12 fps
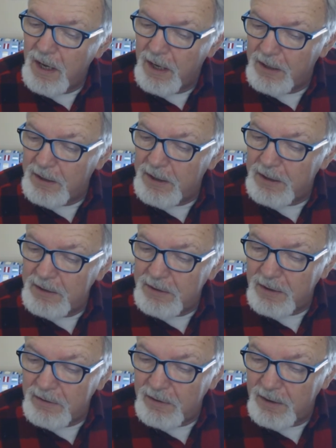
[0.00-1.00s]
And
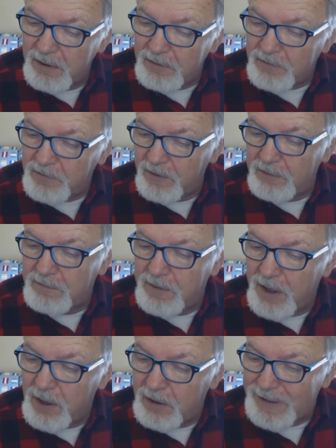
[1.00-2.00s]
then
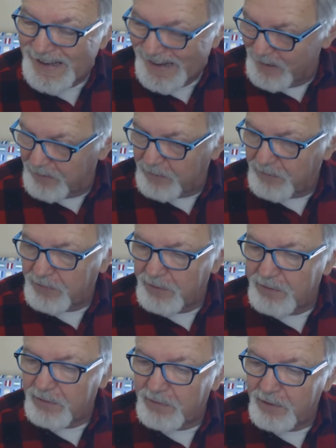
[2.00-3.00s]
Stephen L.
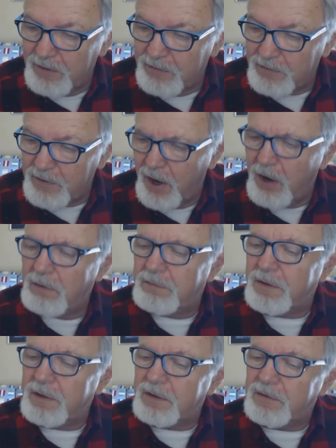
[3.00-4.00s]
Anderson says,
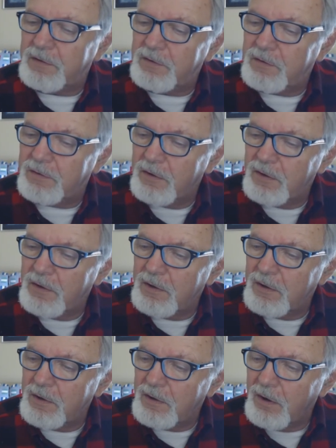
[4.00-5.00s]
Calvinists
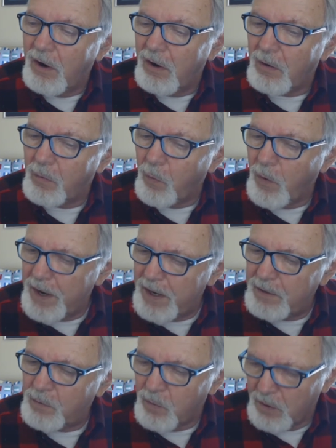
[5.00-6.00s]
are
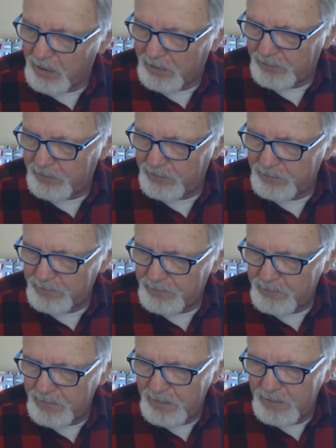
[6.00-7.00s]
way worse.
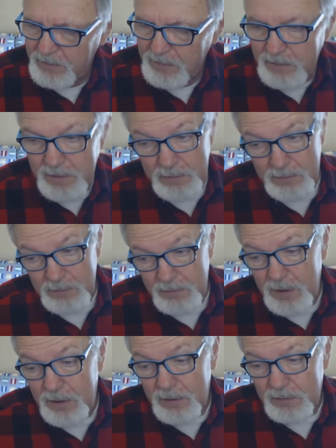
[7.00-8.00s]

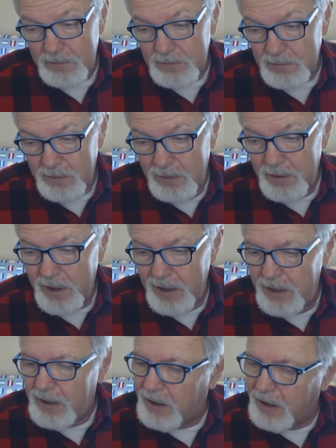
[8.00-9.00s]
Oh, okay.